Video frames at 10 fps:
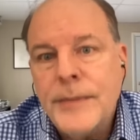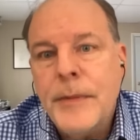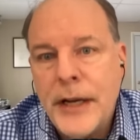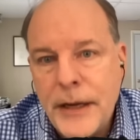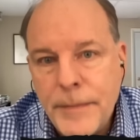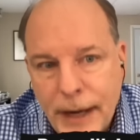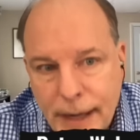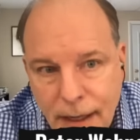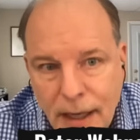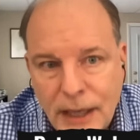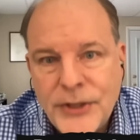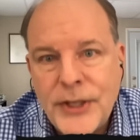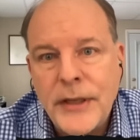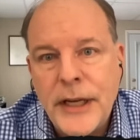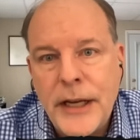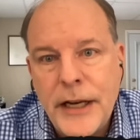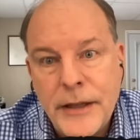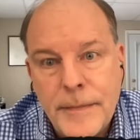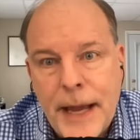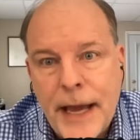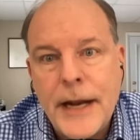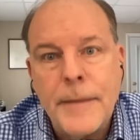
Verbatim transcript: money by constantly hitting the, the panic